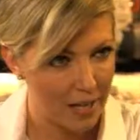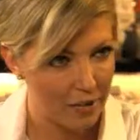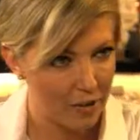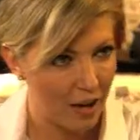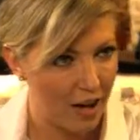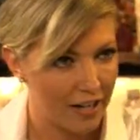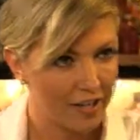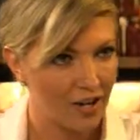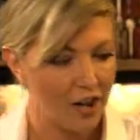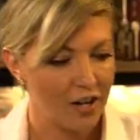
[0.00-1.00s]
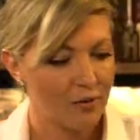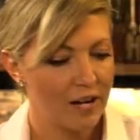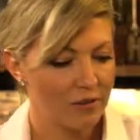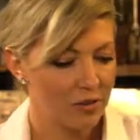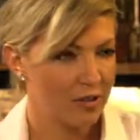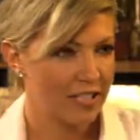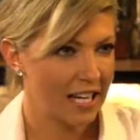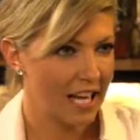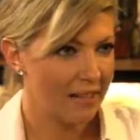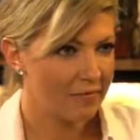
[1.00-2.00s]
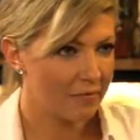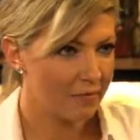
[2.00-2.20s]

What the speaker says: time at your cottage. Are you an outdoorsy guy